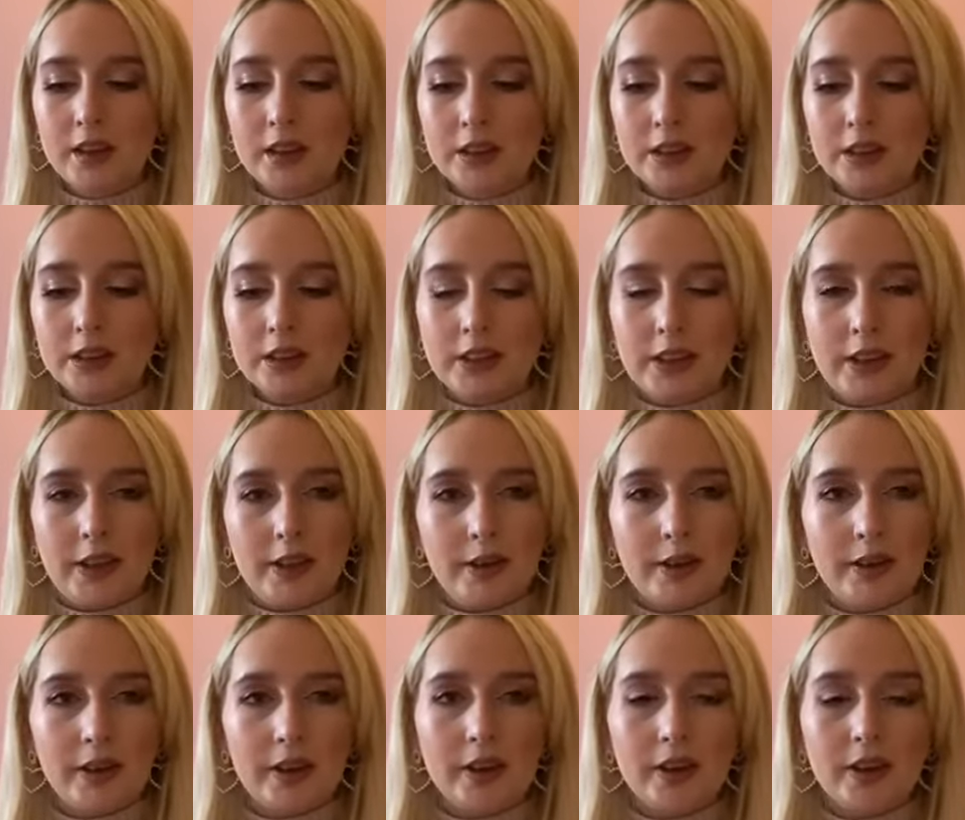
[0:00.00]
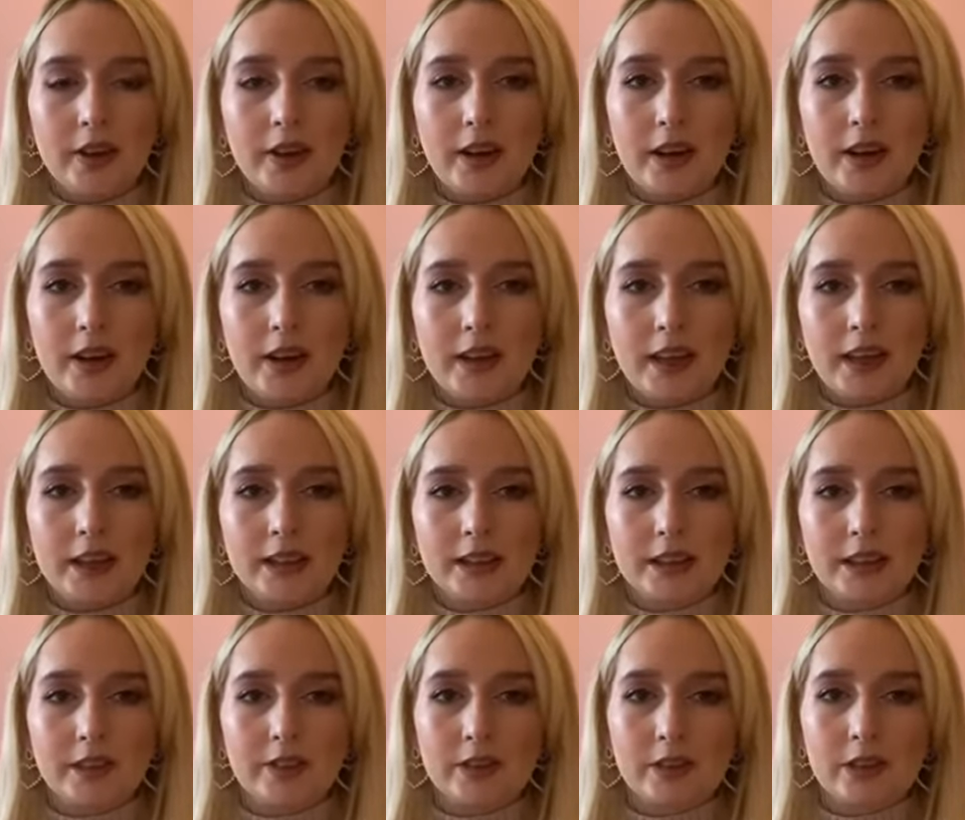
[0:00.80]
So I,
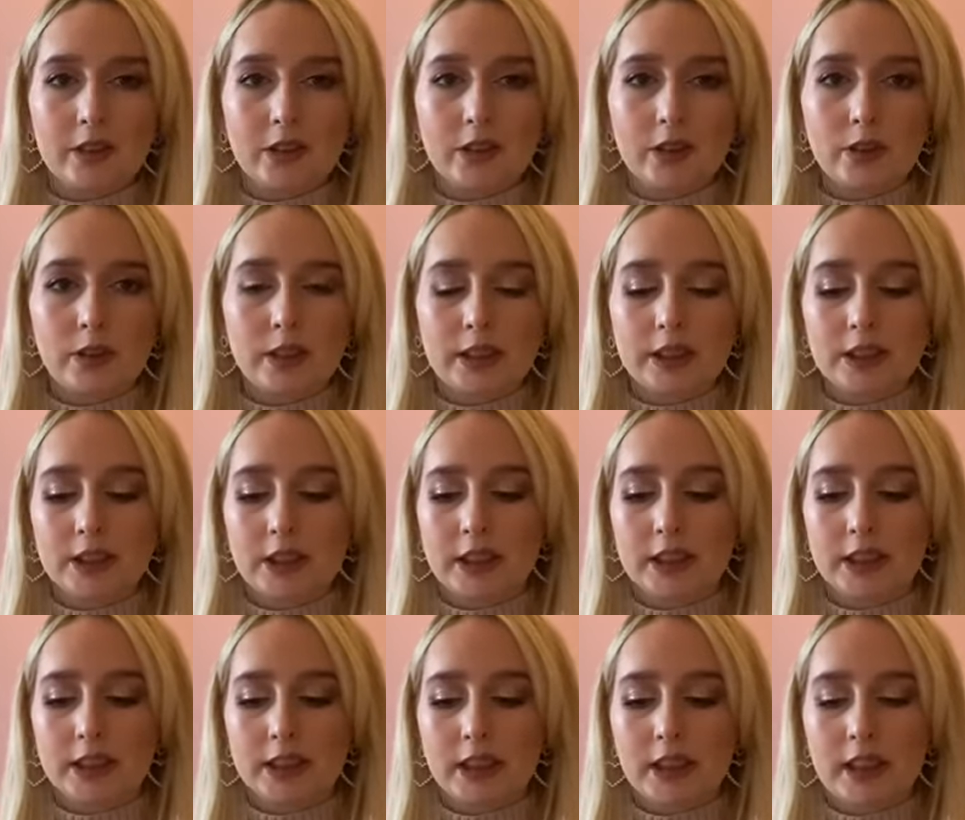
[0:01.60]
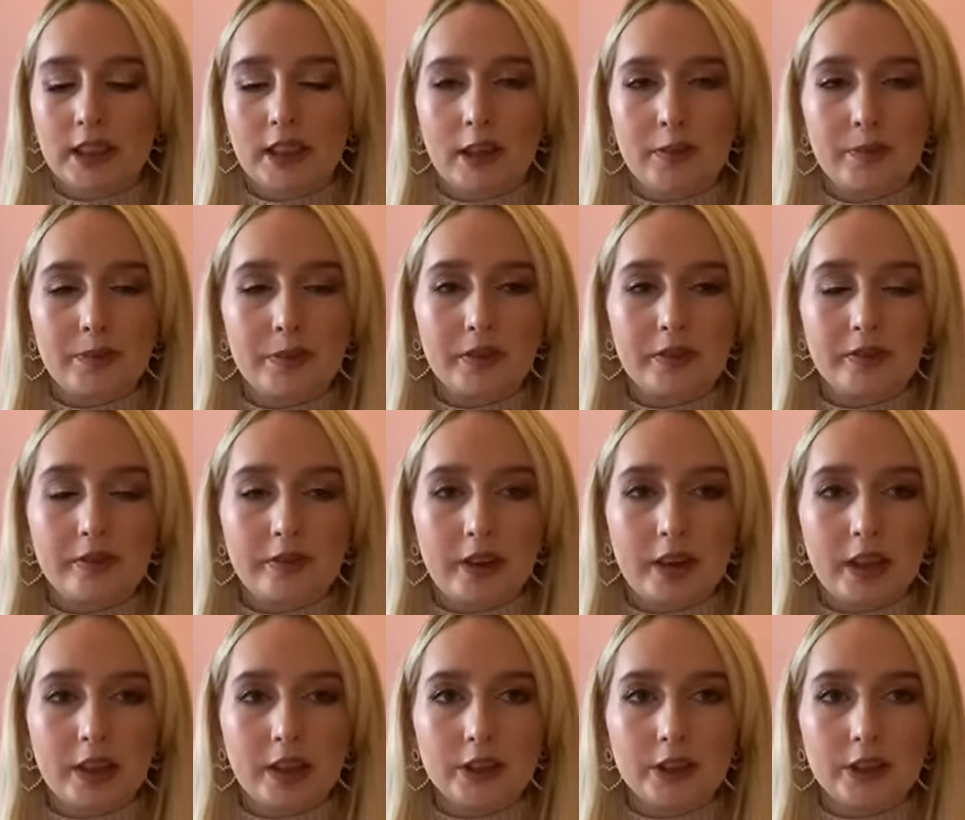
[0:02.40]
as I've got quite dry skin, I
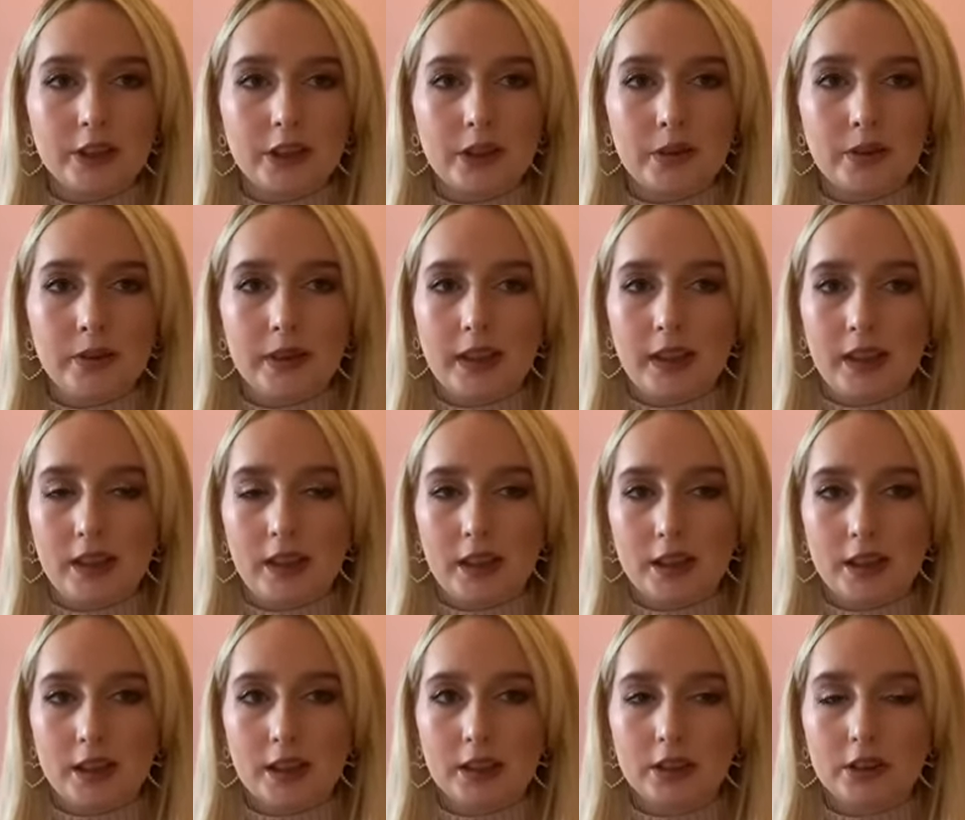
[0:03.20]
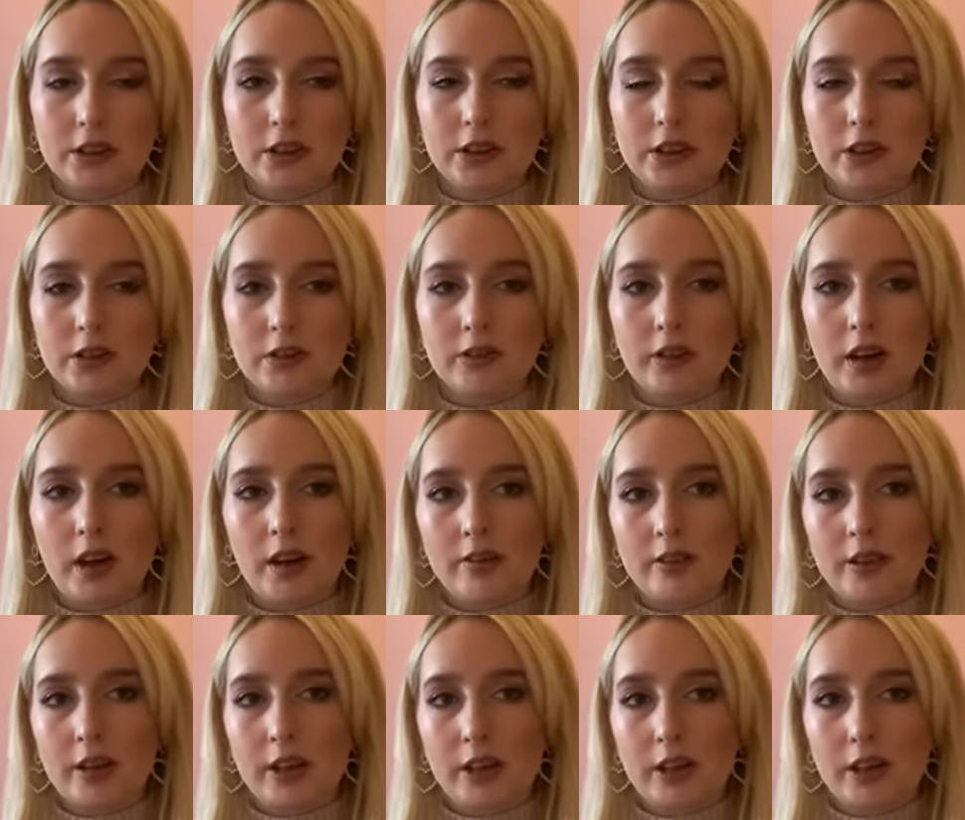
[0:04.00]
prefer the dewy look to,
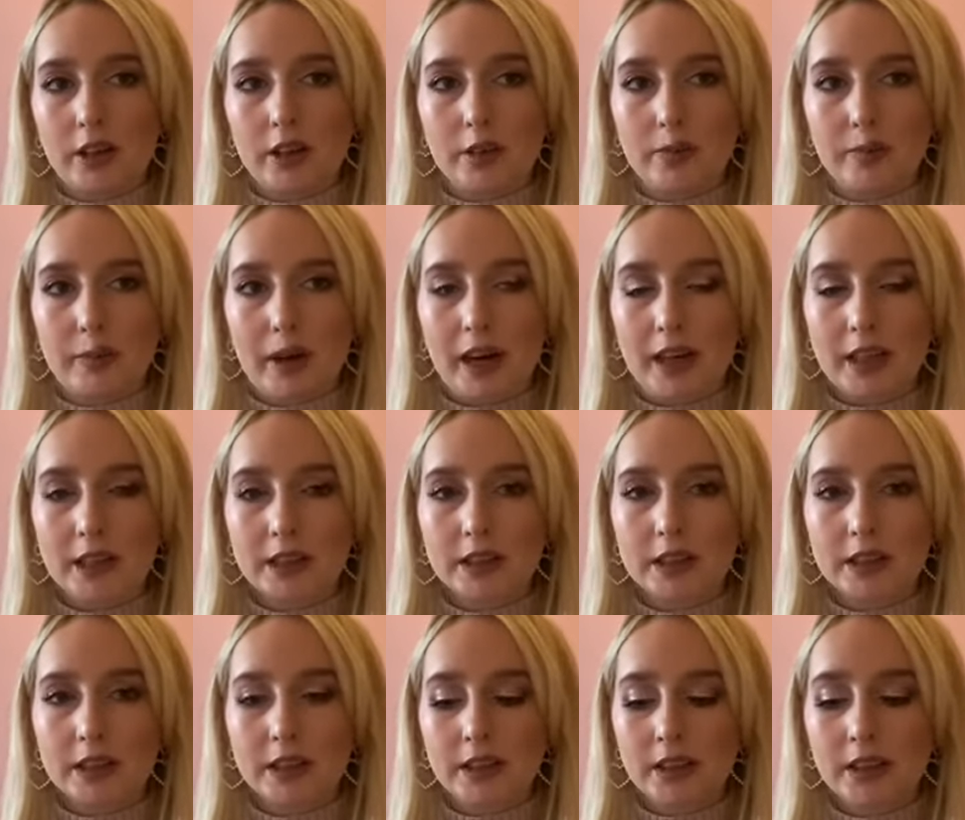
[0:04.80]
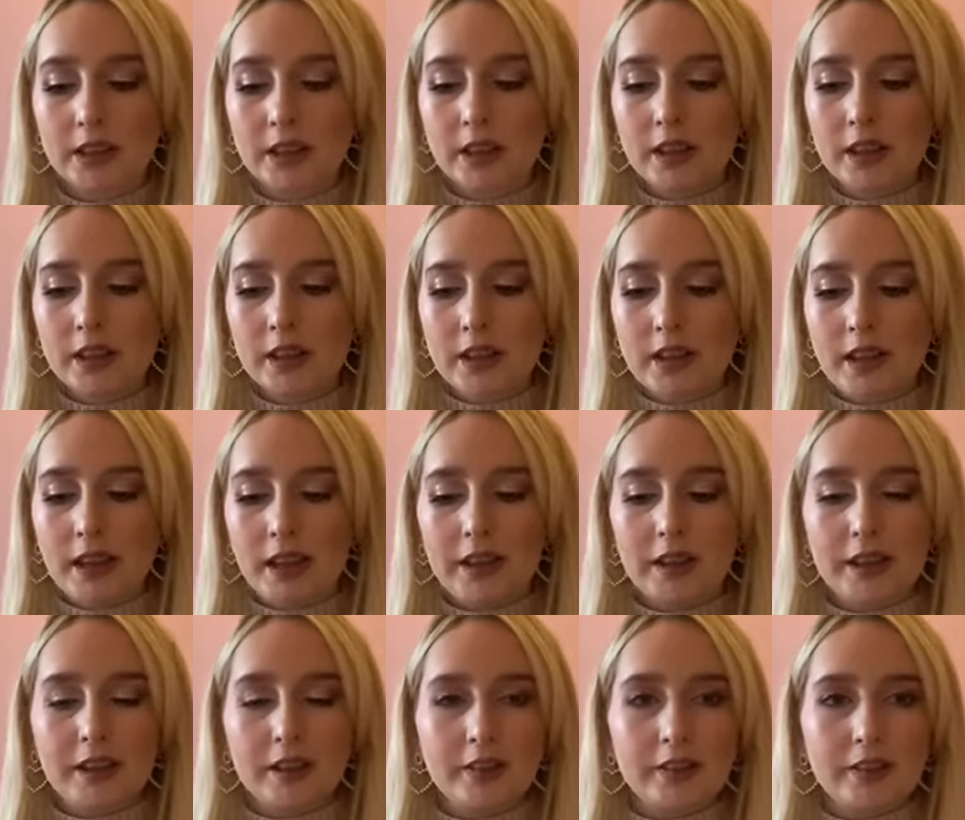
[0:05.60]
rather than the matte.
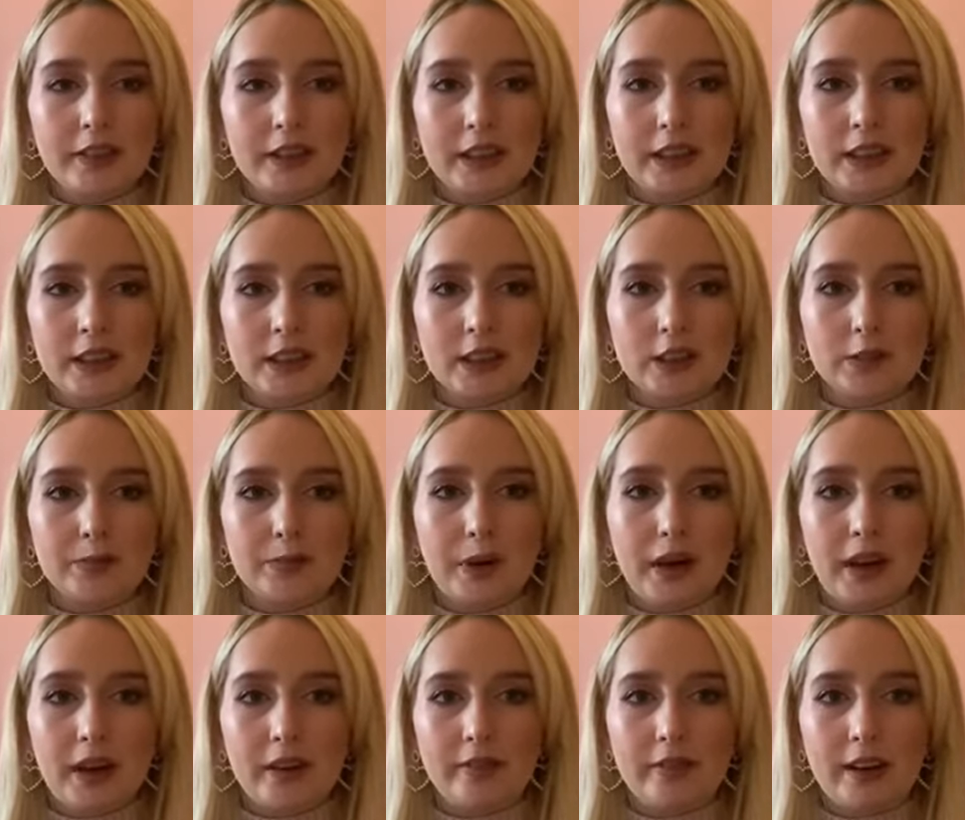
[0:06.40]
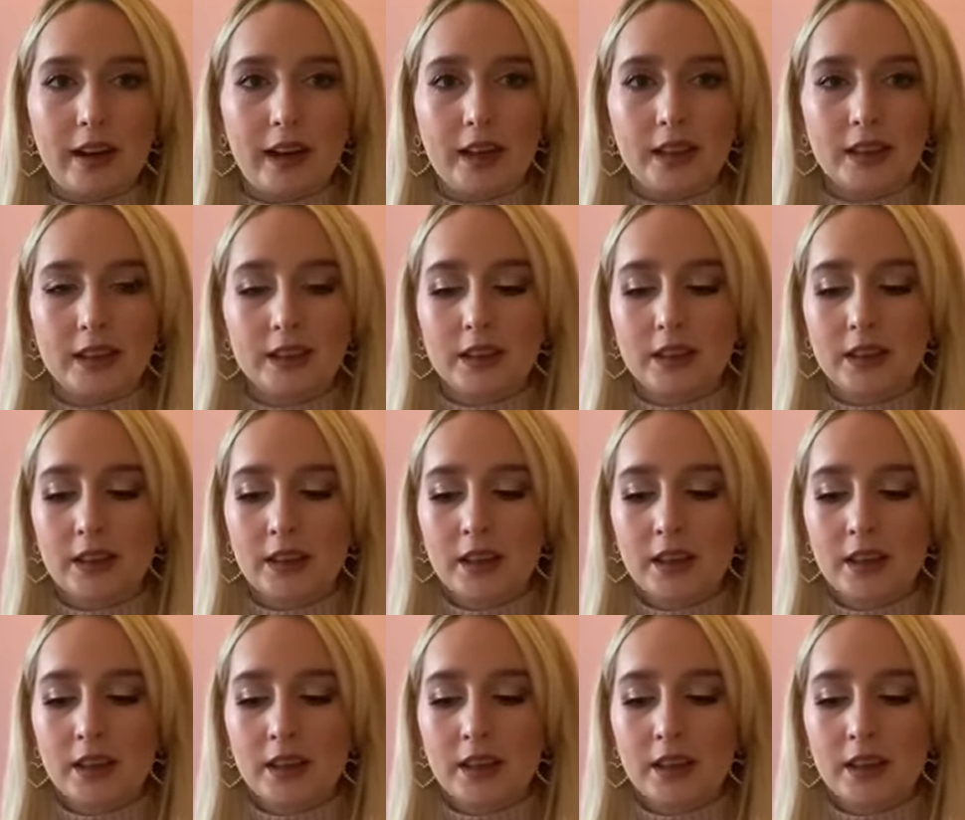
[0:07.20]
And I think this is perfect.